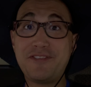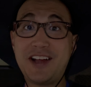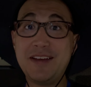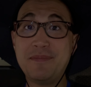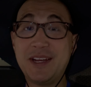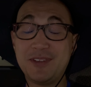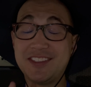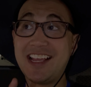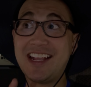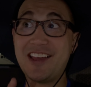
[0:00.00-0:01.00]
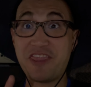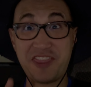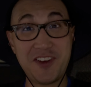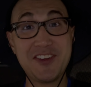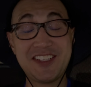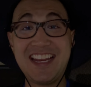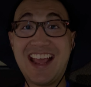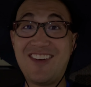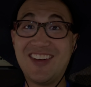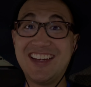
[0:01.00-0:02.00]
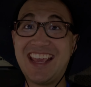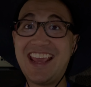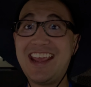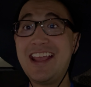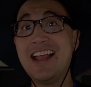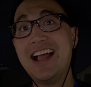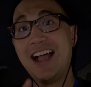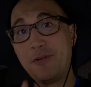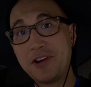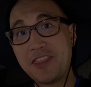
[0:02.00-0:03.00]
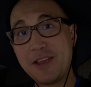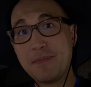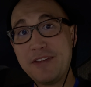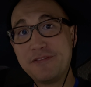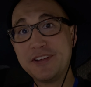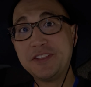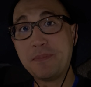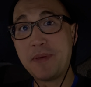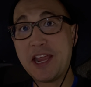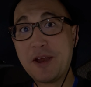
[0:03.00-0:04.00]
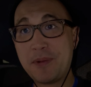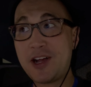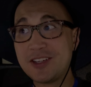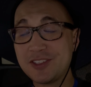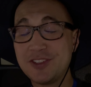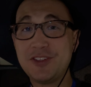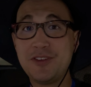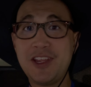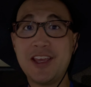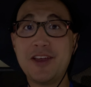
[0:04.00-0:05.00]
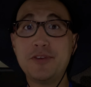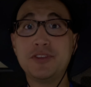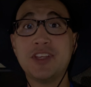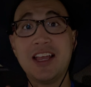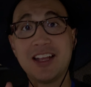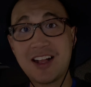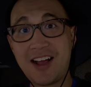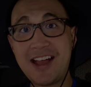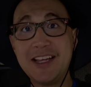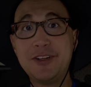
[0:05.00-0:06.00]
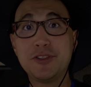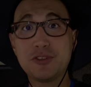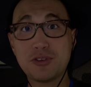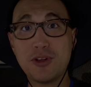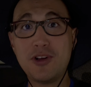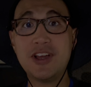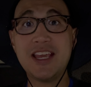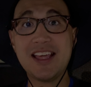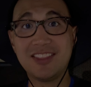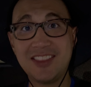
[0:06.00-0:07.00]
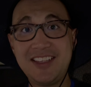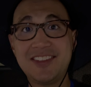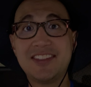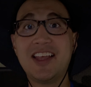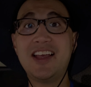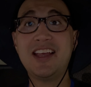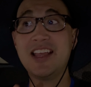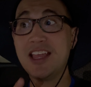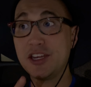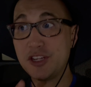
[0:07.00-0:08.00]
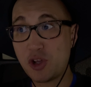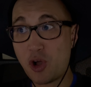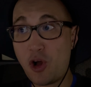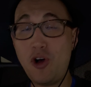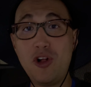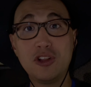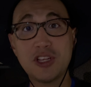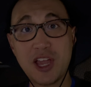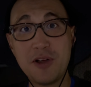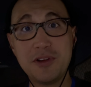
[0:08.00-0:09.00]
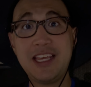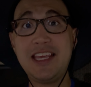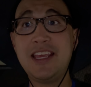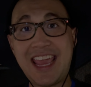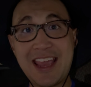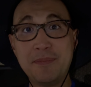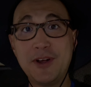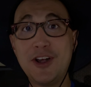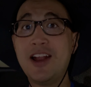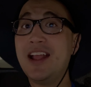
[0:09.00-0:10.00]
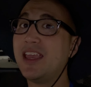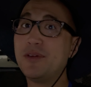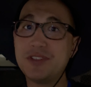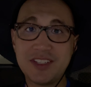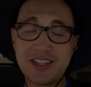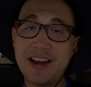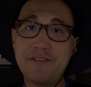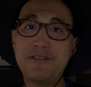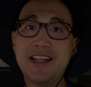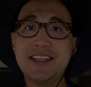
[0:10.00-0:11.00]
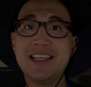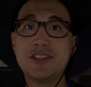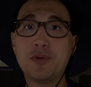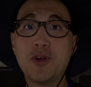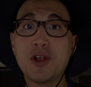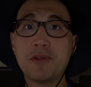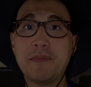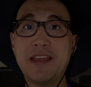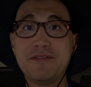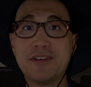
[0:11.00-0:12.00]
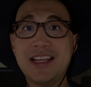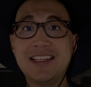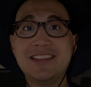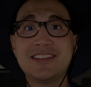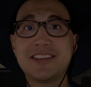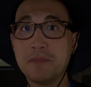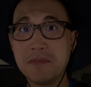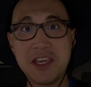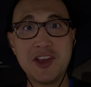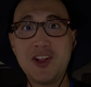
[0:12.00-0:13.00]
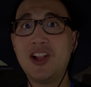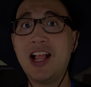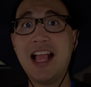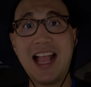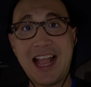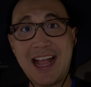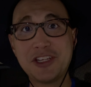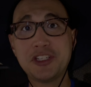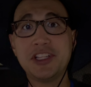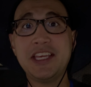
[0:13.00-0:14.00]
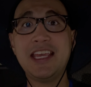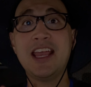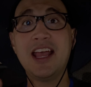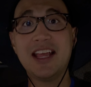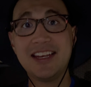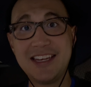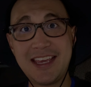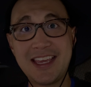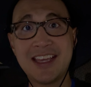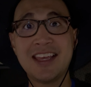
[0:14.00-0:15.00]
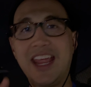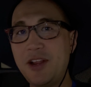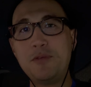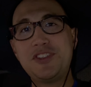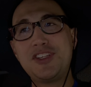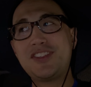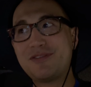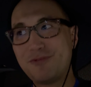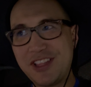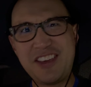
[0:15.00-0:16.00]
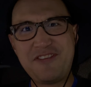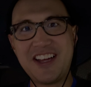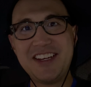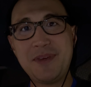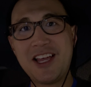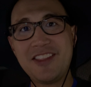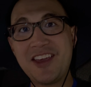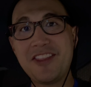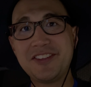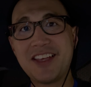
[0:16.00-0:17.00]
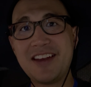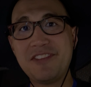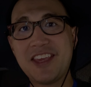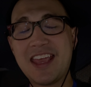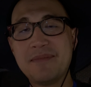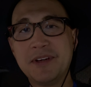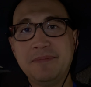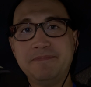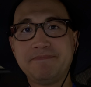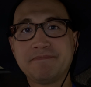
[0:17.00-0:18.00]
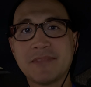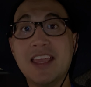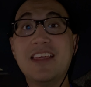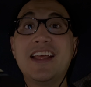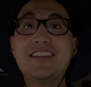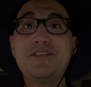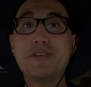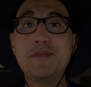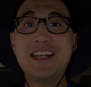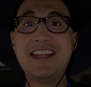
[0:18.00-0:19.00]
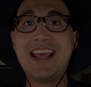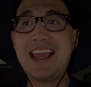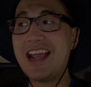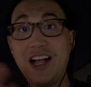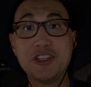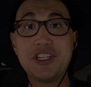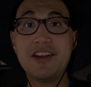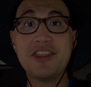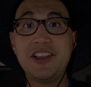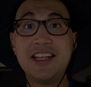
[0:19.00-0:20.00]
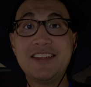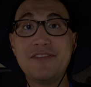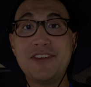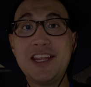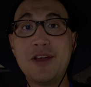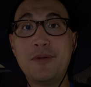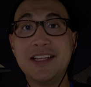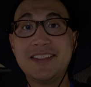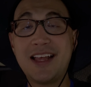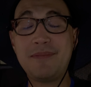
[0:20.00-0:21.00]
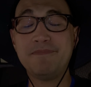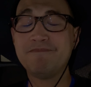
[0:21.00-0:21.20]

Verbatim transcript: fun, but it was like a 13-hour day. I want to thank my friends at Bear Box Studios, Kyle, Troy, Lisa, Nicole, Cody, Amber. It was a ton of fun to get to work with my friends, Camille, Ashley, Nick, and it was just really fun to be on the other side of the camera. That's it for me today. I'll share the link to the video when it's up,